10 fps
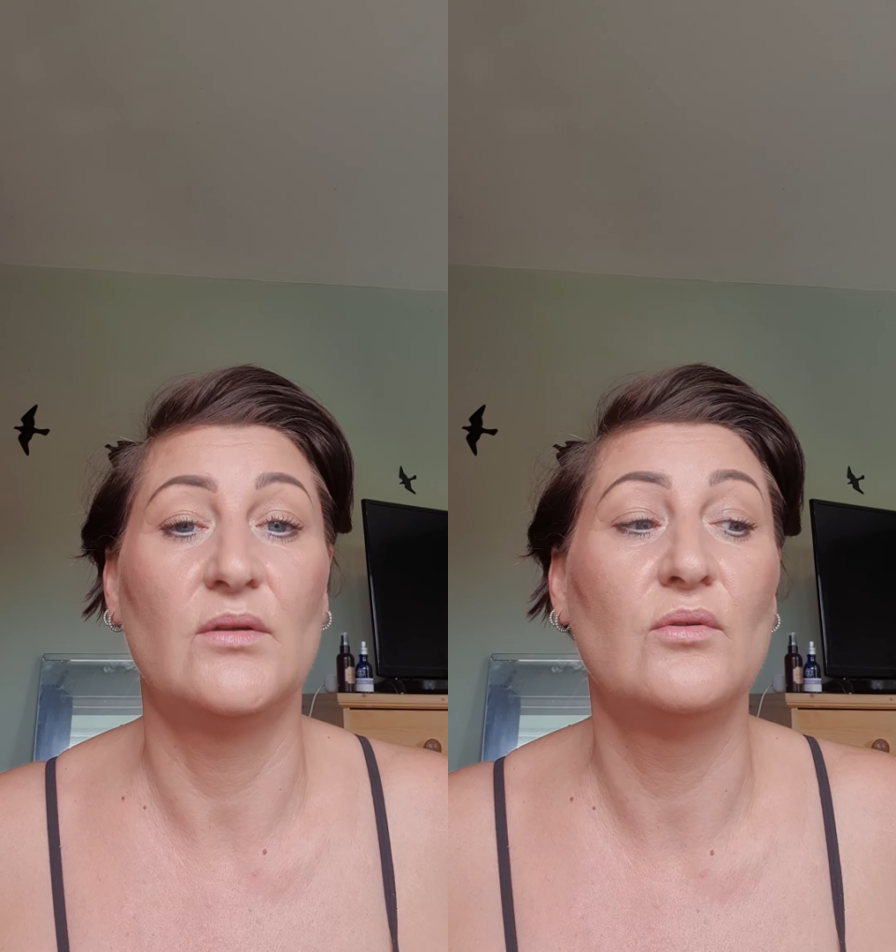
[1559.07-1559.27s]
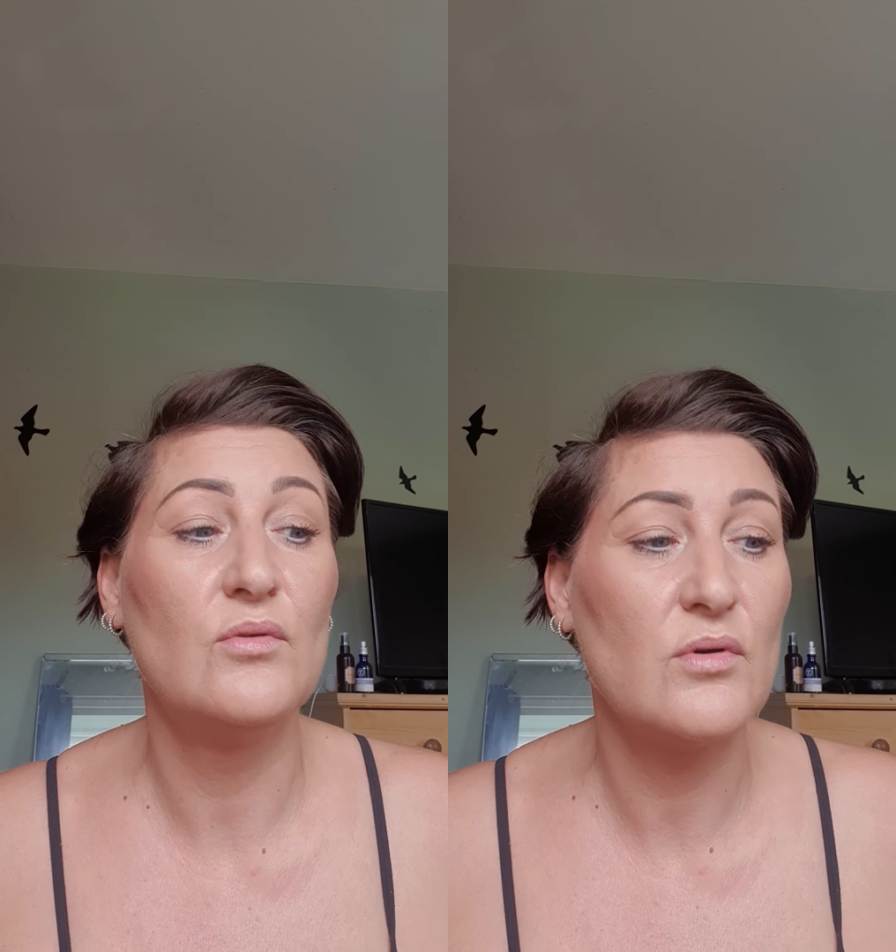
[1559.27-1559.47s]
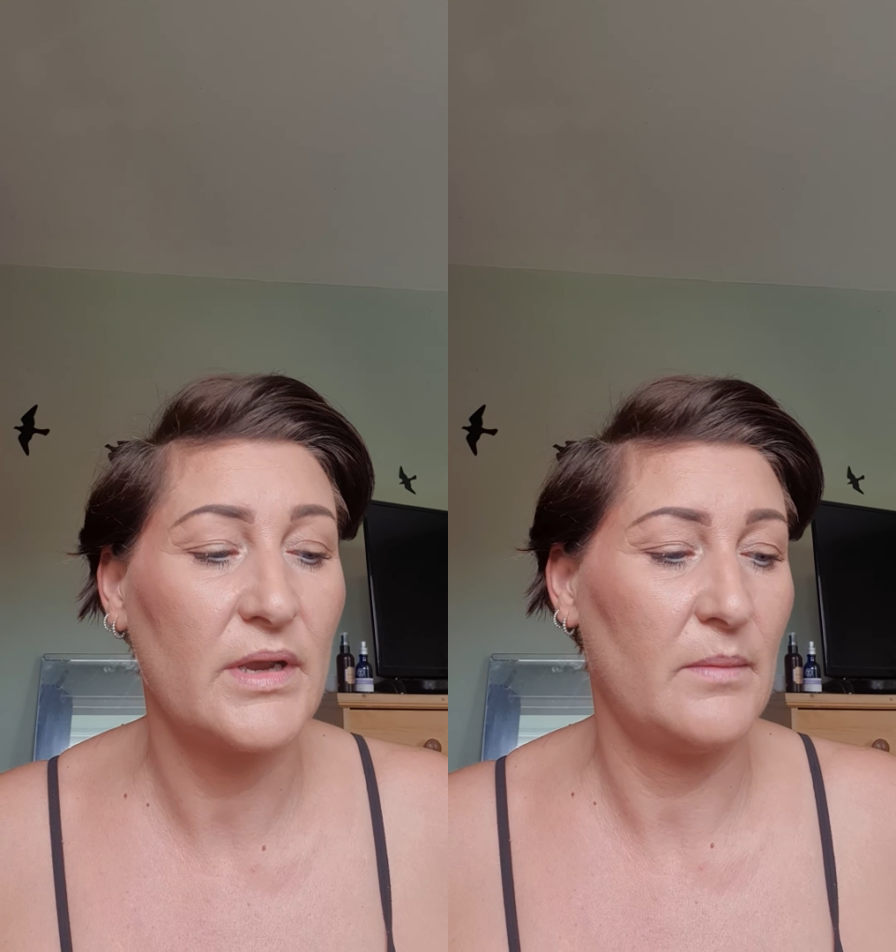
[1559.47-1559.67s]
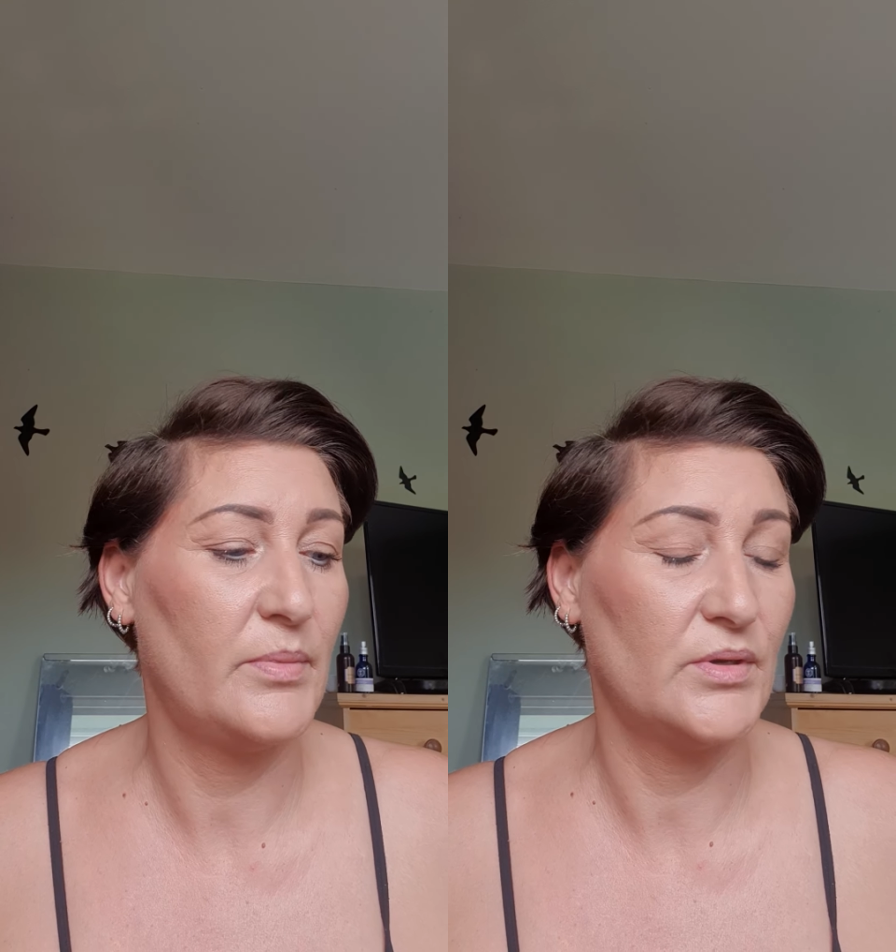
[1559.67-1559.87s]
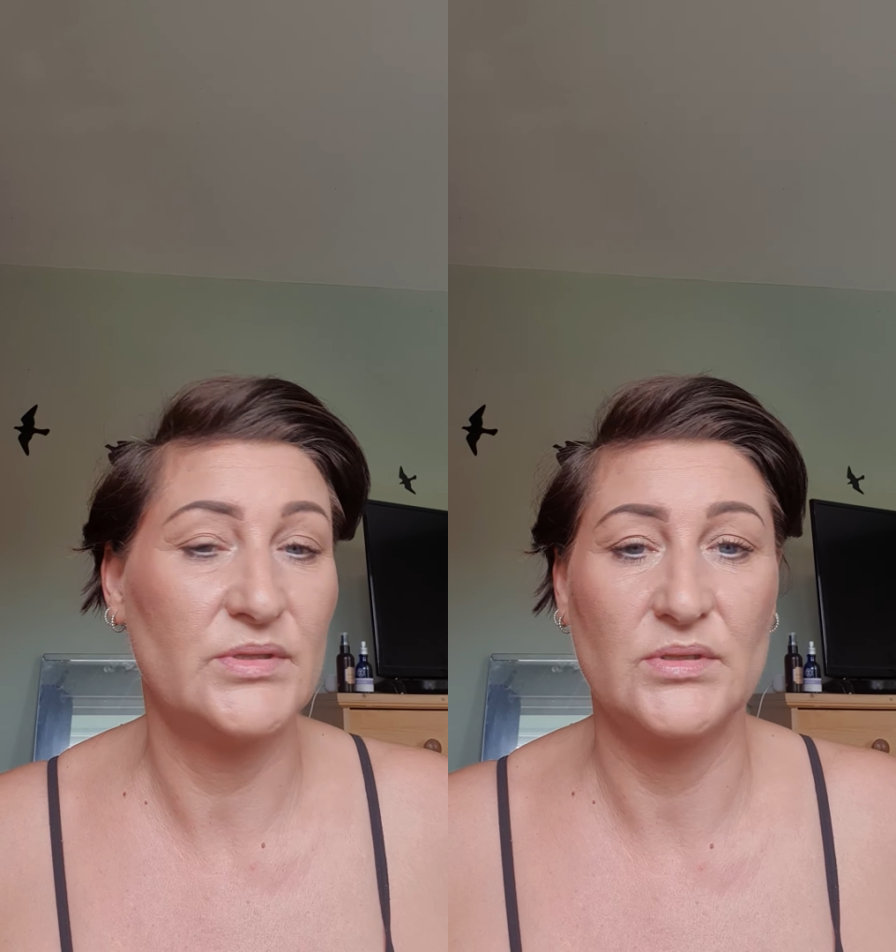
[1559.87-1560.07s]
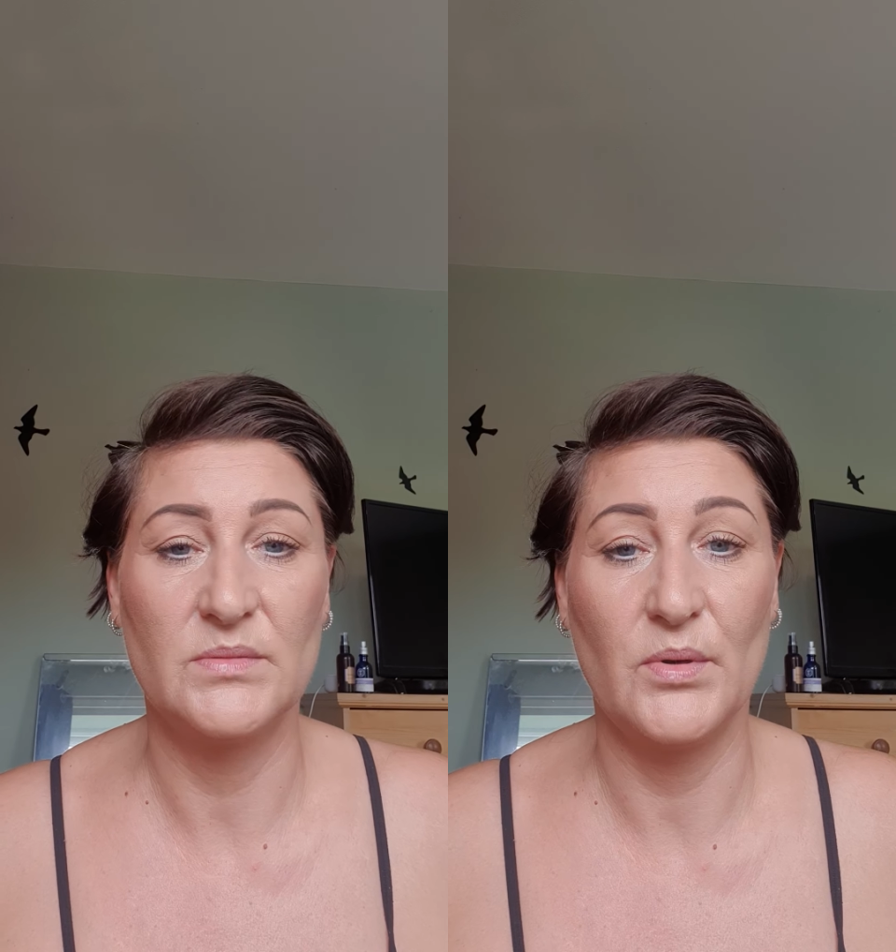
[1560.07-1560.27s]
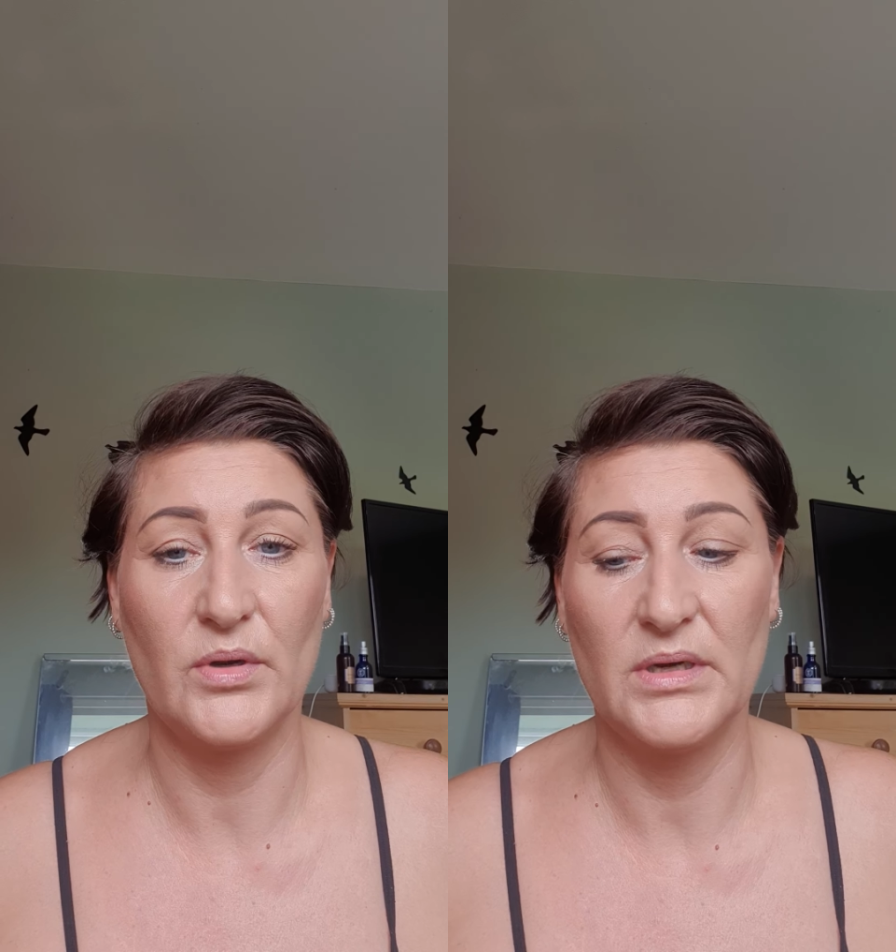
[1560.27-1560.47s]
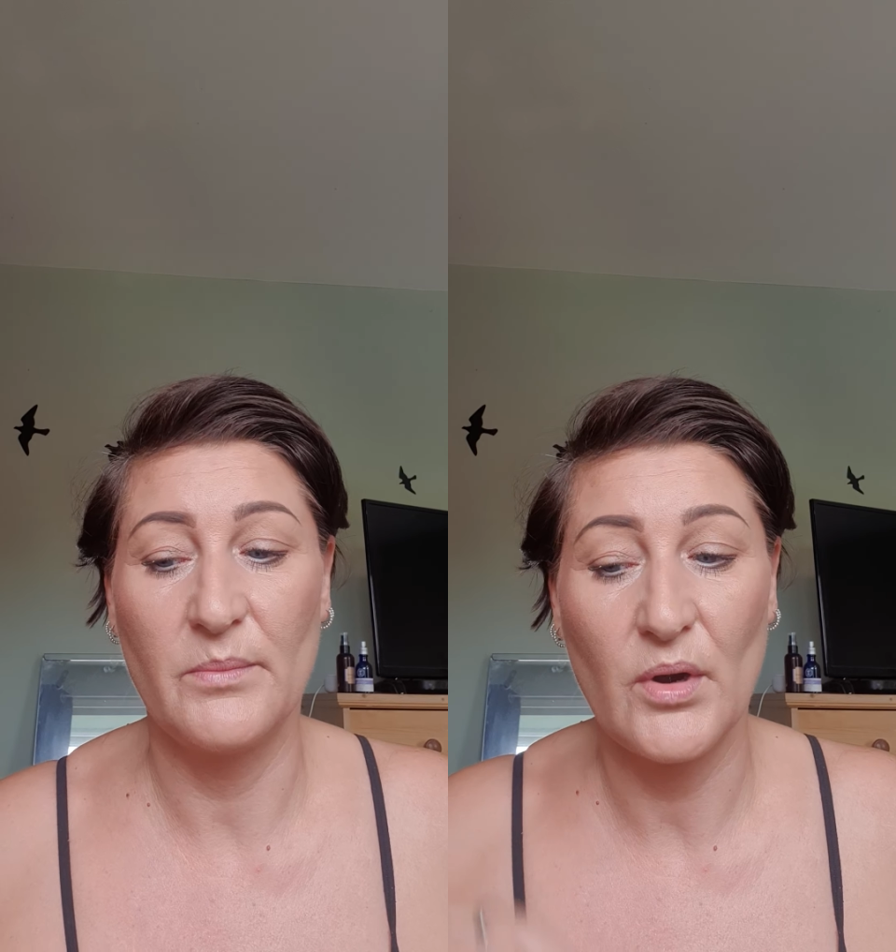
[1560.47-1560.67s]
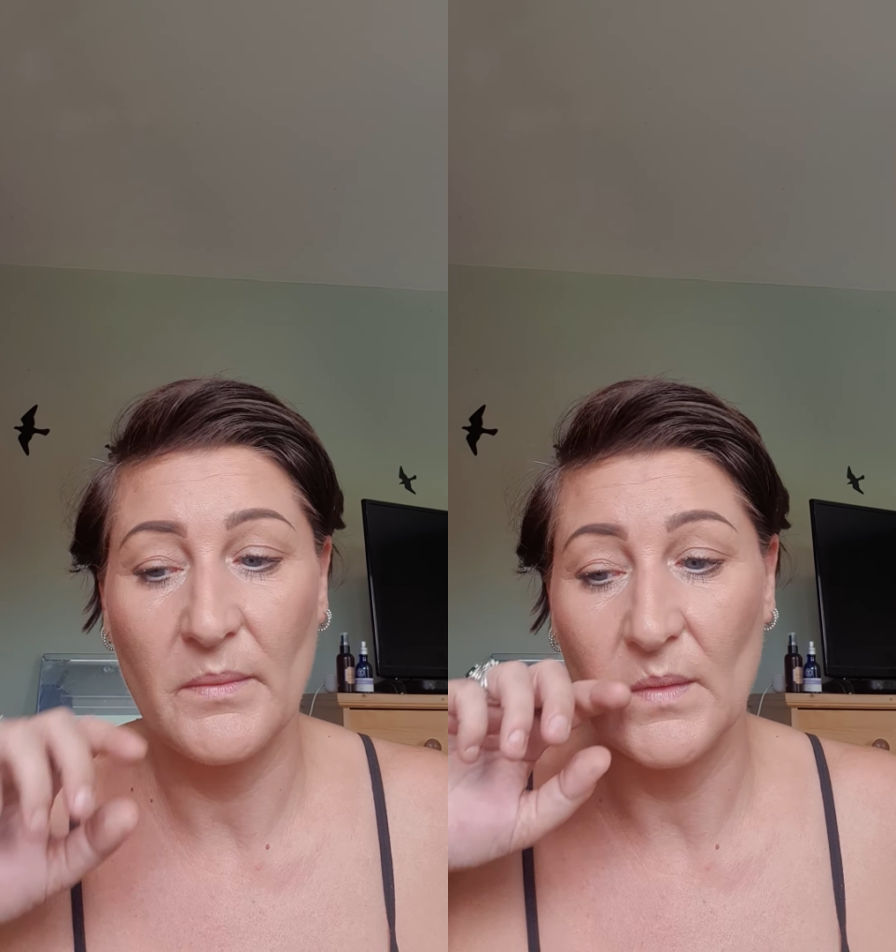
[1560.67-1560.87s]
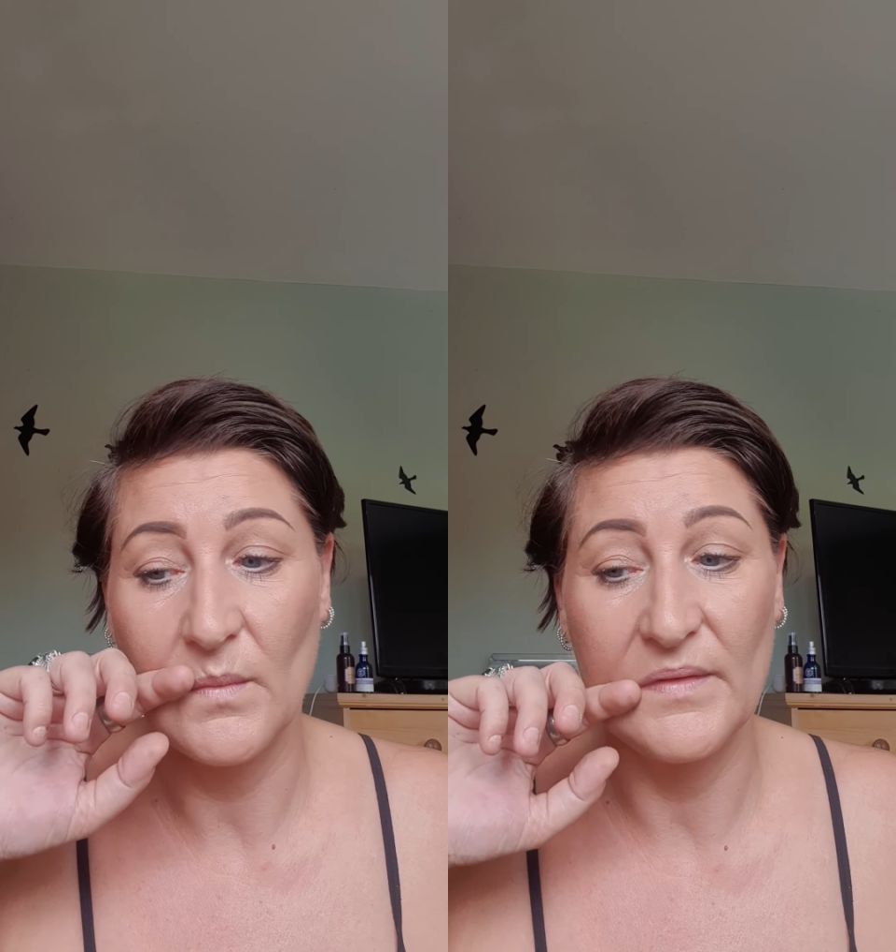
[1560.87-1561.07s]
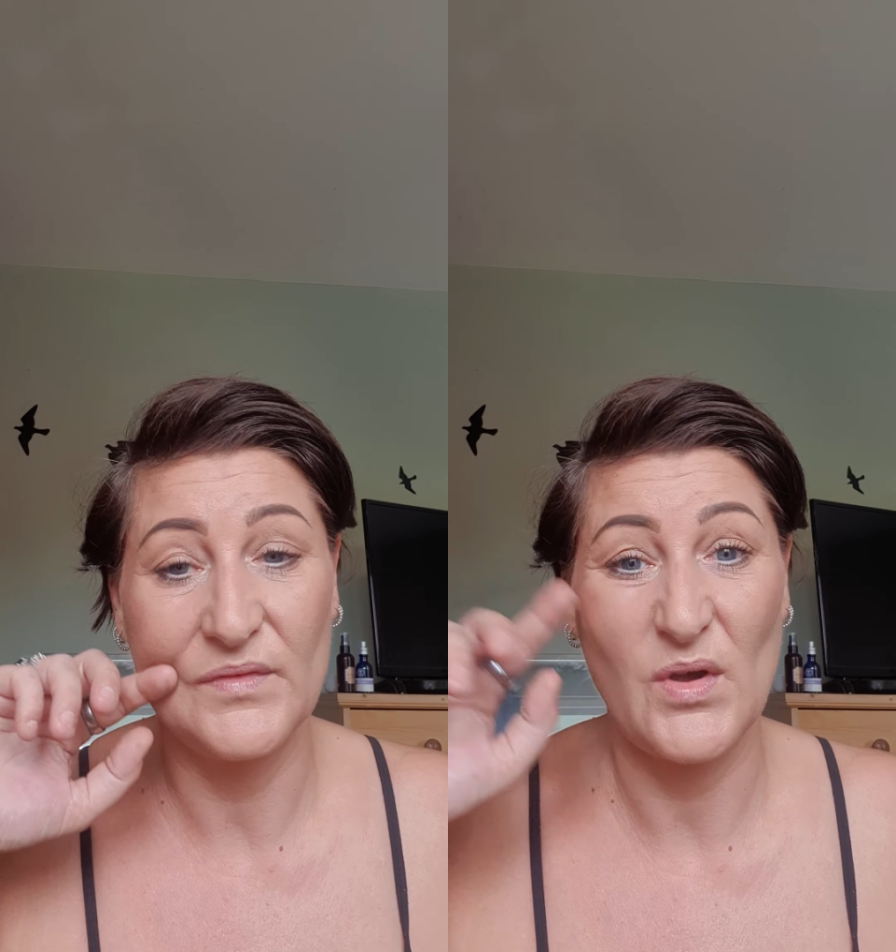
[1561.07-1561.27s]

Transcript: annoying person to book an appointment with,